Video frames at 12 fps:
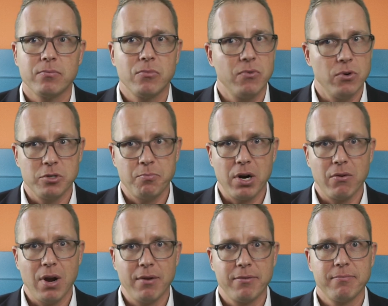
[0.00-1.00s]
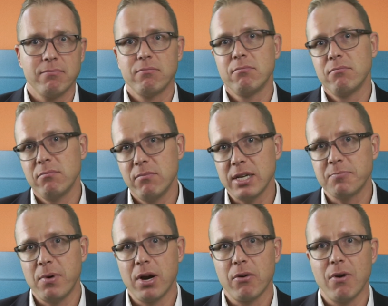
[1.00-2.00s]
First paragraph.
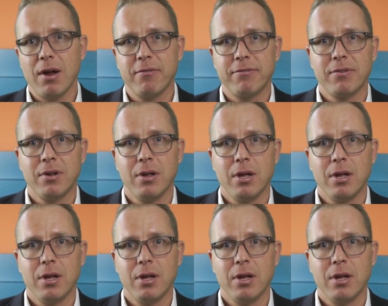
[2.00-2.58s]
Next paragraph.